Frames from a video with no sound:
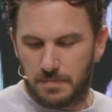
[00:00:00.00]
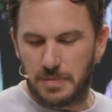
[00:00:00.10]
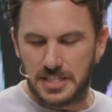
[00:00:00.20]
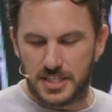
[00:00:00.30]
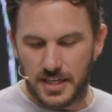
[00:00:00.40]

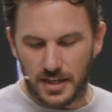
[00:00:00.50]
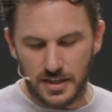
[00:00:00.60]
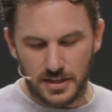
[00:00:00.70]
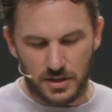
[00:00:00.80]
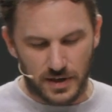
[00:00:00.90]
maybe
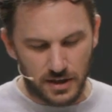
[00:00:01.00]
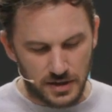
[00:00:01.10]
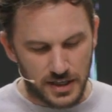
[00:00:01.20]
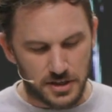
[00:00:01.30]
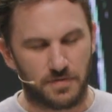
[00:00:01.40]
sickness or
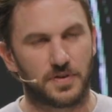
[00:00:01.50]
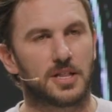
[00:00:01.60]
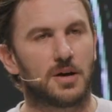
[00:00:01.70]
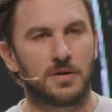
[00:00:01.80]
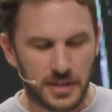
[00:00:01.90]
illness, you feel
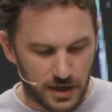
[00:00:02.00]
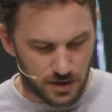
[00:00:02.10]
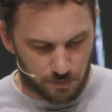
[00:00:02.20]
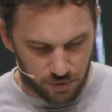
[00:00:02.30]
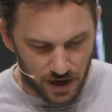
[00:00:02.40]
lonely or
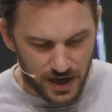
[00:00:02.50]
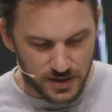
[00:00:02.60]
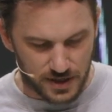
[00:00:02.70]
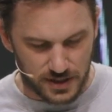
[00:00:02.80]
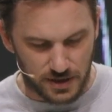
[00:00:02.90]

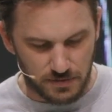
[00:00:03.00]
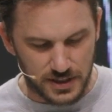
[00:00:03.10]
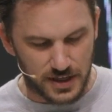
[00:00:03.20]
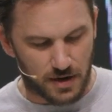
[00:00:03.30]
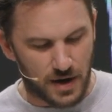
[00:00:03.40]
depressed, like
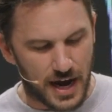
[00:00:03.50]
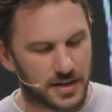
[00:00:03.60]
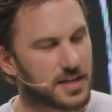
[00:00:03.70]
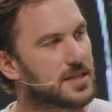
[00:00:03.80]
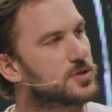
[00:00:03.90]
something's not
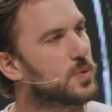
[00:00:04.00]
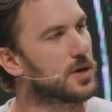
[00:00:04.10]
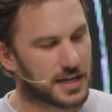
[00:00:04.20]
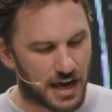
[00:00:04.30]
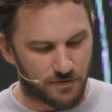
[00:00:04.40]
right, nothing's
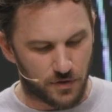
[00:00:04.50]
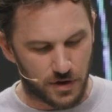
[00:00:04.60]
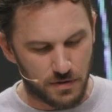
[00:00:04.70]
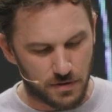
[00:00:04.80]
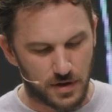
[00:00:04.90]
working out for
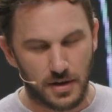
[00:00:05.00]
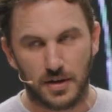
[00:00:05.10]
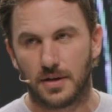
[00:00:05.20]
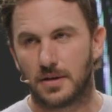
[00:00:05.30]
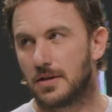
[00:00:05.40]
you.
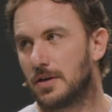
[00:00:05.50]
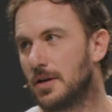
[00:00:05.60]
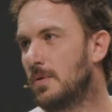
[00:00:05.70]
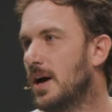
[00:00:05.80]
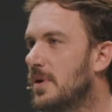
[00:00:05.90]

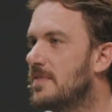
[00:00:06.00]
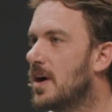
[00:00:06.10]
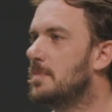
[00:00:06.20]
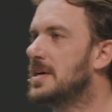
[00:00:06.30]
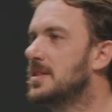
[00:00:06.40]
You know what? We've
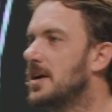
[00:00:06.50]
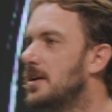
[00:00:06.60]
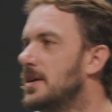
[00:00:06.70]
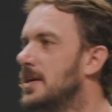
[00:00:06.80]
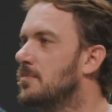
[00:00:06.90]
all been
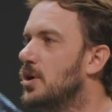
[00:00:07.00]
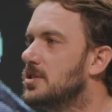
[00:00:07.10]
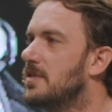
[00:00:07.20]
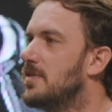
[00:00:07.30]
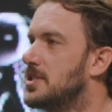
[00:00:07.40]
there, and
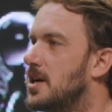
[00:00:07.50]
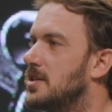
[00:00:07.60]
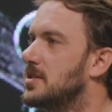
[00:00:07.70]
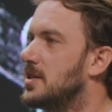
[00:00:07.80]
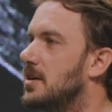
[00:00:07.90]
most of us
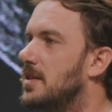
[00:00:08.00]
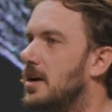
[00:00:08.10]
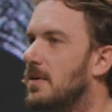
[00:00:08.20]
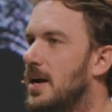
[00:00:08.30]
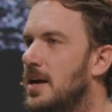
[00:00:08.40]
honestly are
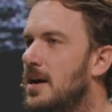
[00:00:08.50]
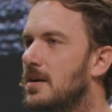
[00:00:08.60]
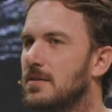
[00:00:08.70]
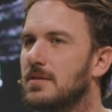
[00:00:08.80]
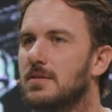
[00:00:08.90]
there right
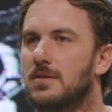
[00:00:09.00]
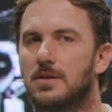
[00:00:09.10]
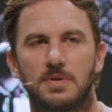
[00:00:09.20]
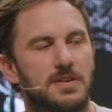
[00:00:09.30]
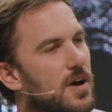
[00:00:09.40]
now.
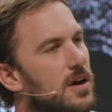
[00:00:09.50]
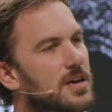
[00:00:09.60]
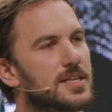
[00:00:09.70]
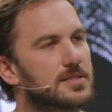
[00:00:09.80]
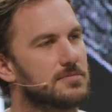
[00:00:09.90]
We've all
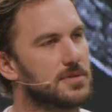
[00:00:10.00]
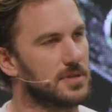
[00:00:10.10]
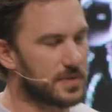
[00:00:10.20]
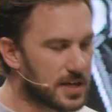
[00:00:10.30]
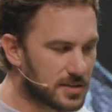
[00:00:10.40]
got something
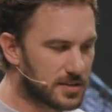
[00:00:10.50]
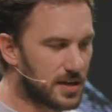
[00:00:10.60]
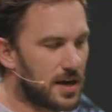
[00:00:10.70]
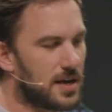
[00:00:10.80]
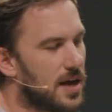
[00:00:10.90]
that we can
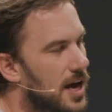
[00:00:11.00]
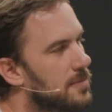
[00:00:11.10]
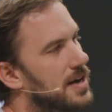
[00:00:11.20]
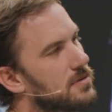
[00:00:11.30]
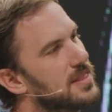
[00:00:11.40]
say, hey,
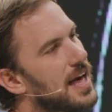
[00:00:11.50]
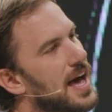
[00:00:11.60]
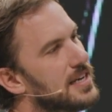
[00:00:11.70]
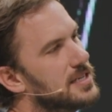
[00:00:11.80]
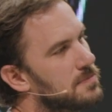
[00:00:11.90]
Michael,
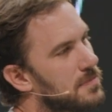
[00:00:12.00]
that is